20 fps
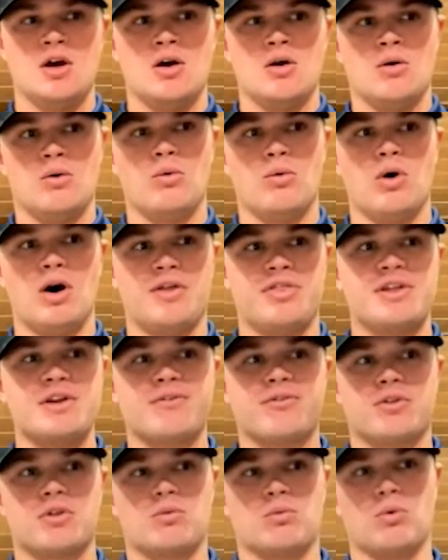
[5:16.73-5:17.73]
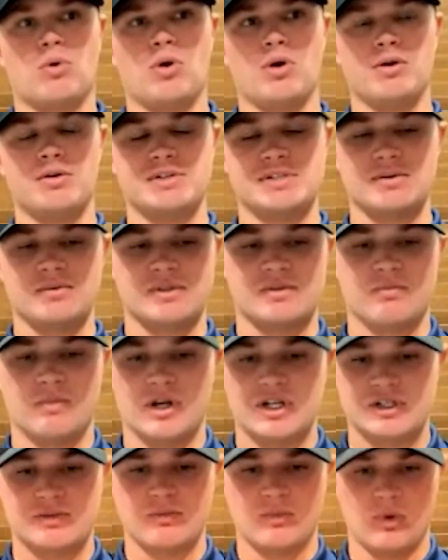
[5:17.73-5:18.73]
Well, I think for the Royals, it was
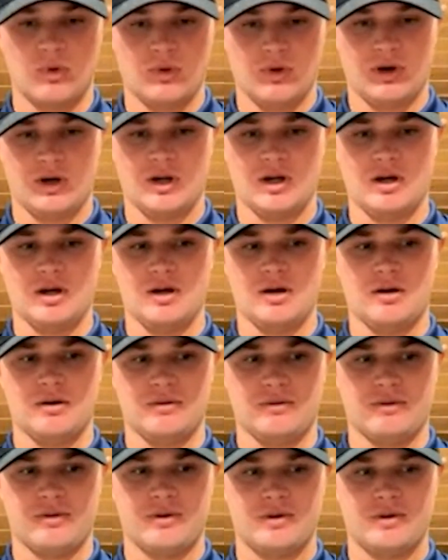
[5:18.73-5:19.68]
much more of